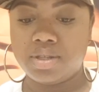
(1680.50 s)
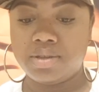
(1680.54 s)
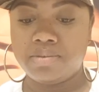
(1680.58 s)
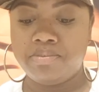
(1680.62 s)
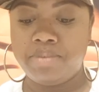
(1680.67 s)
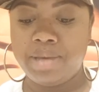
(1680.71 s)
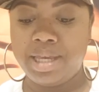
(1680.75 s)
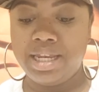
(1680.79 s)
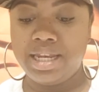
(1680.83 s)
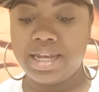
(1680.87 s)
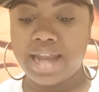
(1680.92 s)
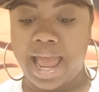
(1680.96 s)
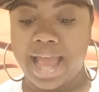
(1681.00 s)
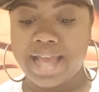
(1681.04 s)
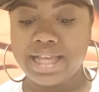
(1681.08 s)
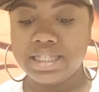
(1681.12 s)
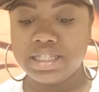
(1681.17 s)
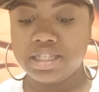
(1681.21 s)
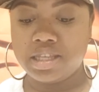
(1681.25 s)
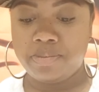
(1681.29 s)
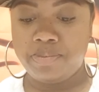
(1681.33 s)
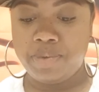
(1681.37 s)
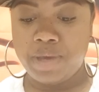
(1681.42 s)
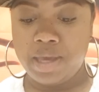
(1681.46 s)
be
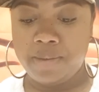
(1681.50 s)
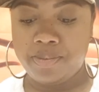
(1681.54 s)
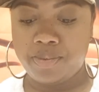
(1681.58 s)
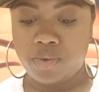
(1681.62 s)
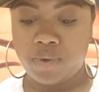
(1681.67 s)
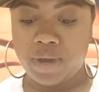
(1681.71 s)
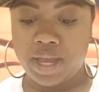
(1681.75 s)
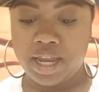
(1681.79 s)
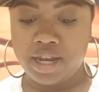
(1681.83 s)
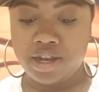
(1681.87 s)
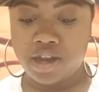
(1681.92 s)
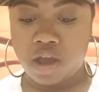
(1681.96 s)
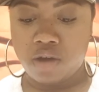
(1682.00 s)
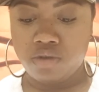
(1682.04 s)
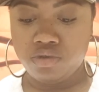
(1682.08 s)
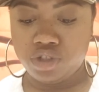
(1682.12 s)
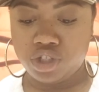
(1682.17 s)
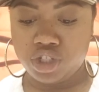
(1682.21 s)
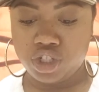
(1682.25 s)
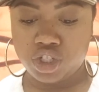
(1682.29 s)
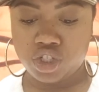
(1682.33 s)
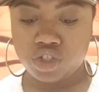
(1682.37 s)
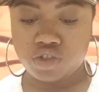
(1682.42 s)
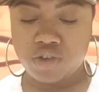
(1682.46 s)
nice to people, and
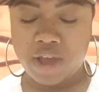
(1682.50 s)
don't just